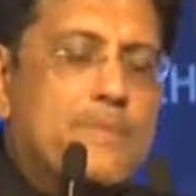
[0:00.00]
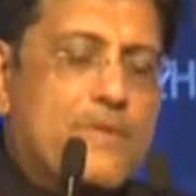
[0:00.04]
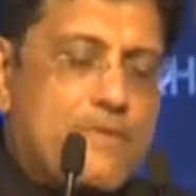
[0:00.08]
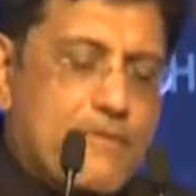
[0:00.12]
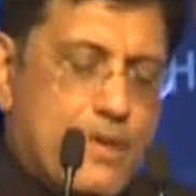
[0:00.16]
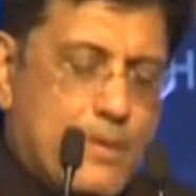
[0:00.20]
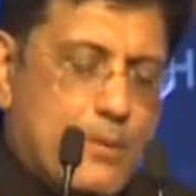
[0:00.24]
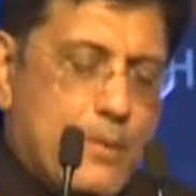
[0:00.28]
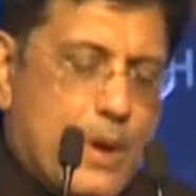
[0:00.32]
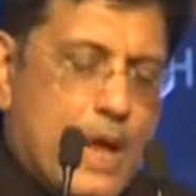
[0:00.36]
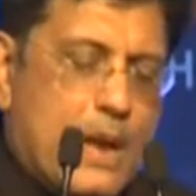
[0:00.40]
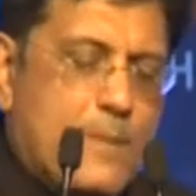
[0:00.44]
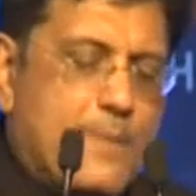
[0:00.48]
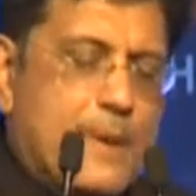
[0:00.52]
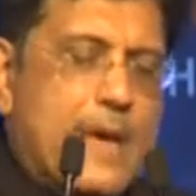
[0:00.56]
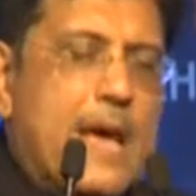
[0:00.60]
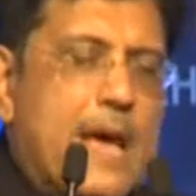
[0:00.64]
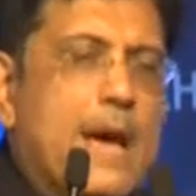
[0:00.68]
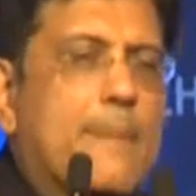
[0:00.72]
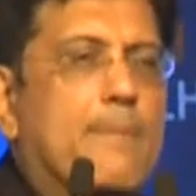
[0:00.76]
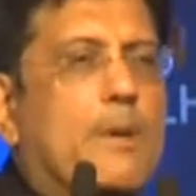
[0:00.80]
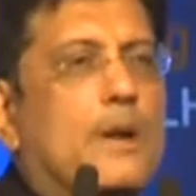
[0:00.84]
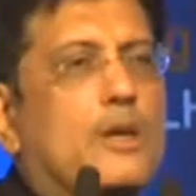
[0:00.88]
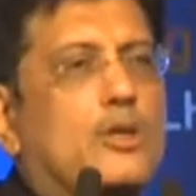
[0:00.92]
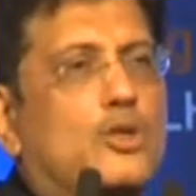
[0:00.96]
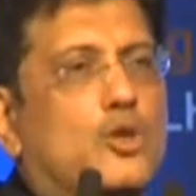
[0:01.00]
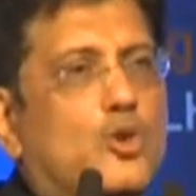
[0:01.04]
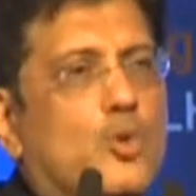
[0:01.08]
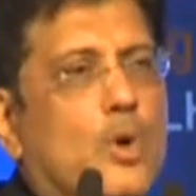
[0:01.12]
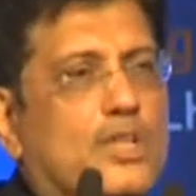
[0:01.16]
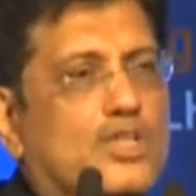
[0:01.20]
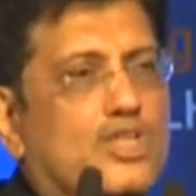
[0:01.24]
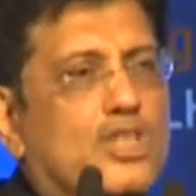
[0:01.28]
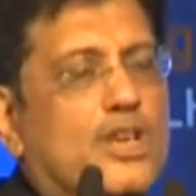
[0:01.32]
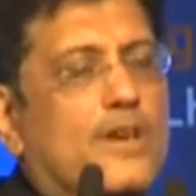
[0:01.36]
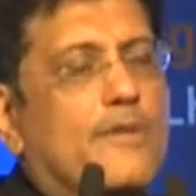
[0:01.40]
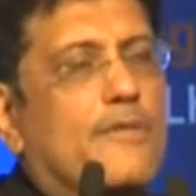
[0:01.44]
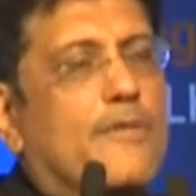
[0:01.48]
we will be able to
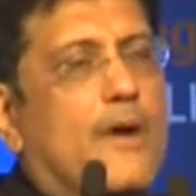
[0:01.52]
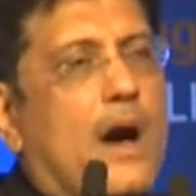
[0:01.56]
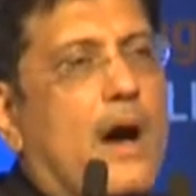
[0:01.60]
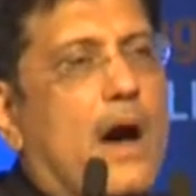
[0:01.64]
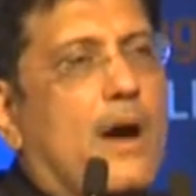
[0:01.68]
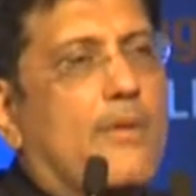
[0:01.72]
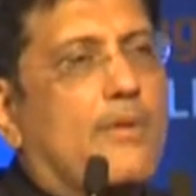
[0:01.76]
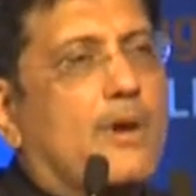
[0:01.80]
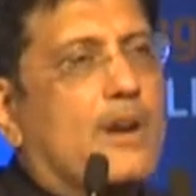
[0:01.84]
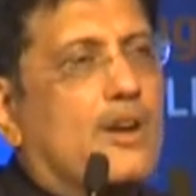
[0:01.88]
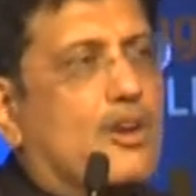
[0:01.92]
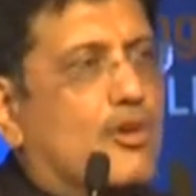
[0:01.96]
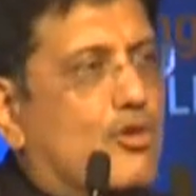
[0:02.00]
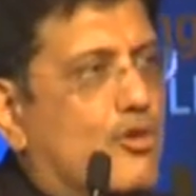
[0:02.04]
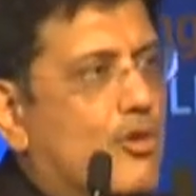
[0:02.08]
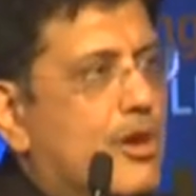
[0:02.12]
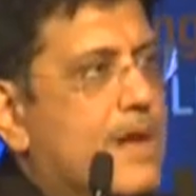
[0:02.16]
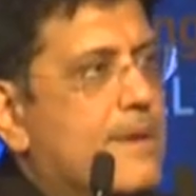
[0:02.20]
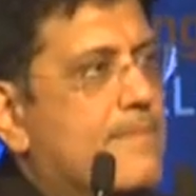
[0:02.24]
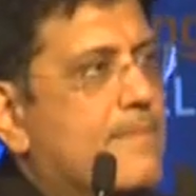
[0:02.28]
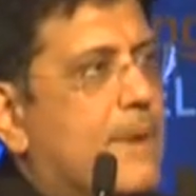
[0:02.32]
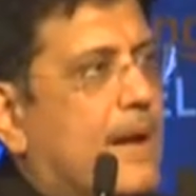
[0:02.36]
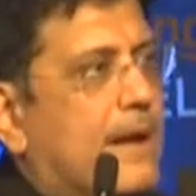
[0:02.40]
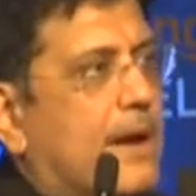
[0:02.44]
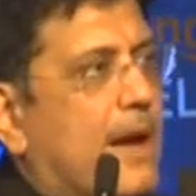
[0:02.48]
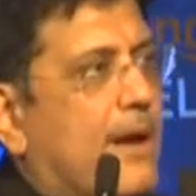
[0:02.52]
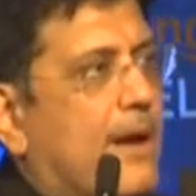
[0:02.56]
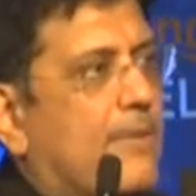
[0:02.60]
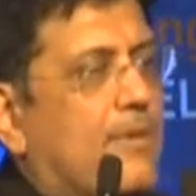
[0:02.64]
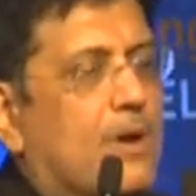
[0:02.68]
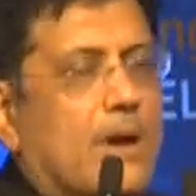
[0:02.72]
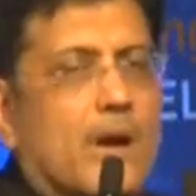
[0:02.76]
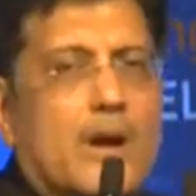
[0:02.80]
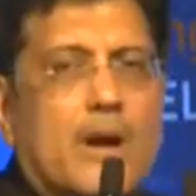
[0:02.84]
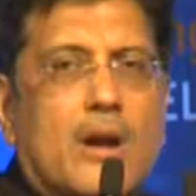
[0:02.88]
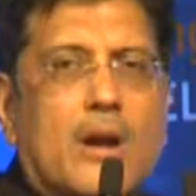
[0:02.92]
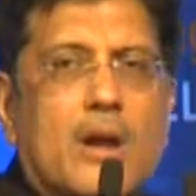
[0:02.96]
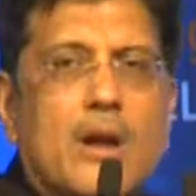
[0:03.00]
achieve our dream and
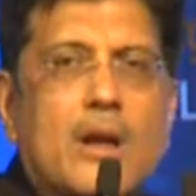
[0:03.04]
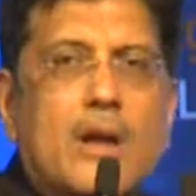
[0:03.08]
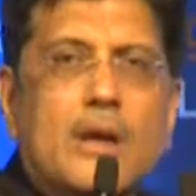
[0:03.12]
our